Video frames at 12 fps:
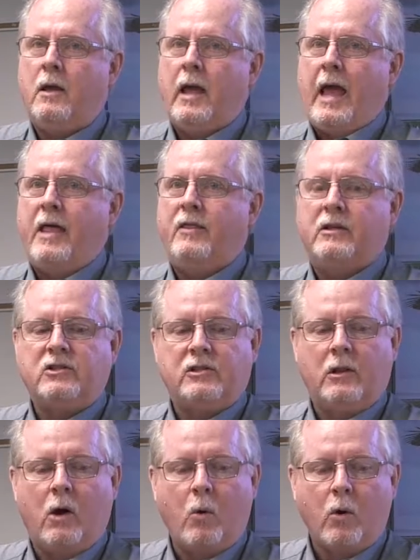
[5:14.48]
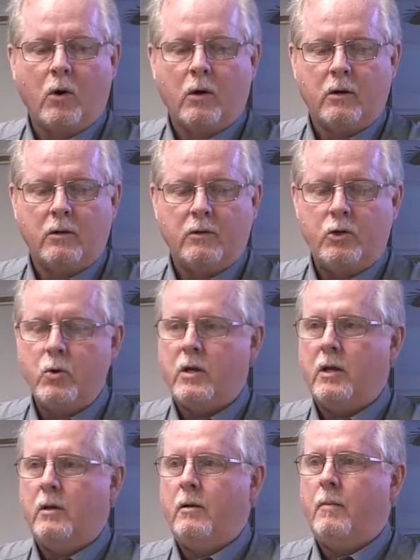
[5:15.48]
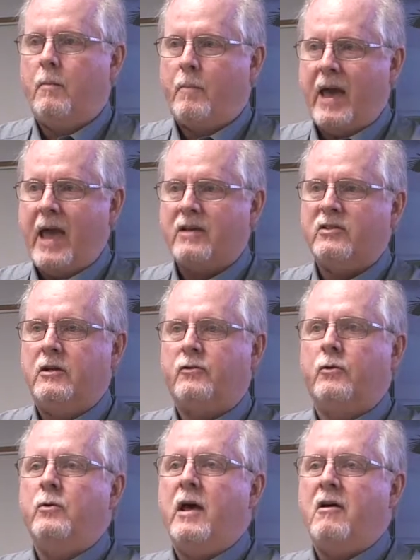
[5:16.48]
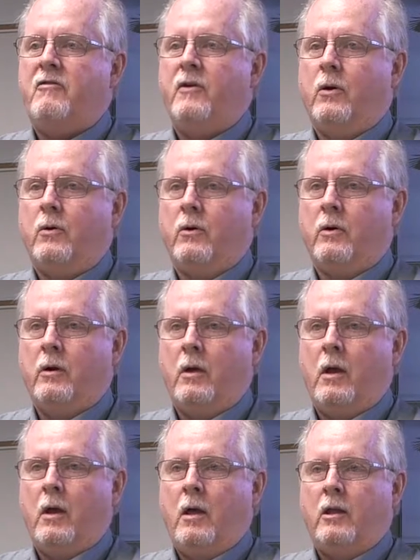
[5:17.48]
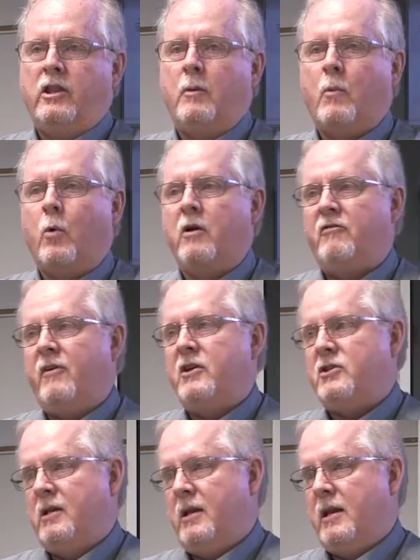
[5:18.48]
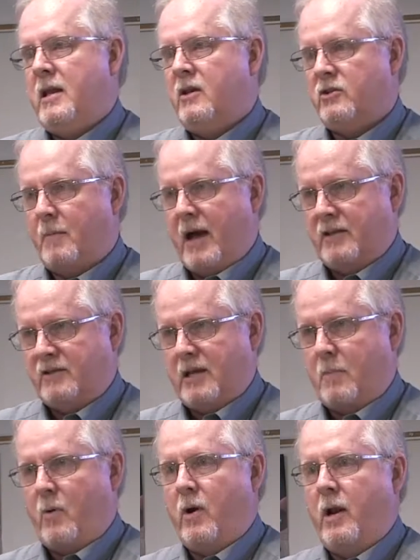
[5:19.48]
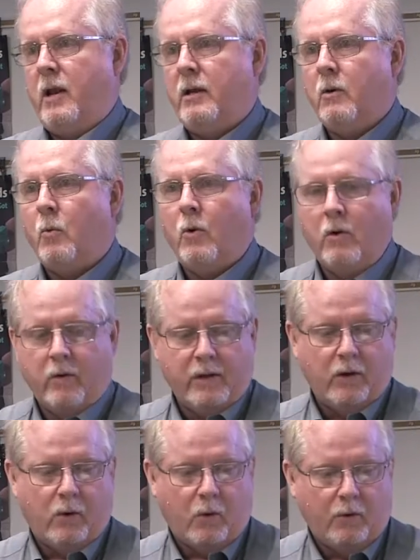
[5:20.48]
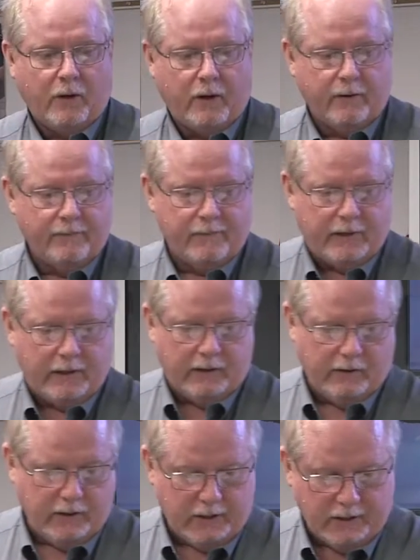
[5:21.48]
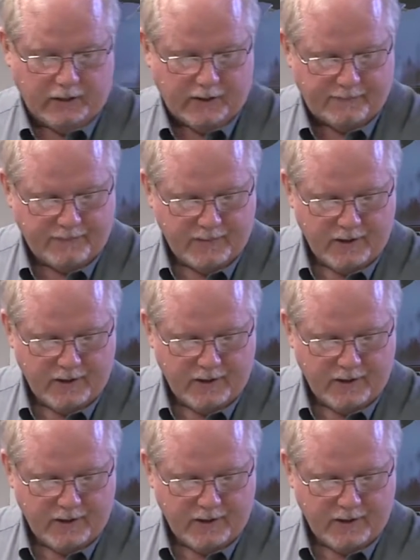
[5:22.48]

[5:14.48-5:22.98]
and the slower you can pass it through that filter, the more efficient it is about separating the water and the oil there and clearing it up.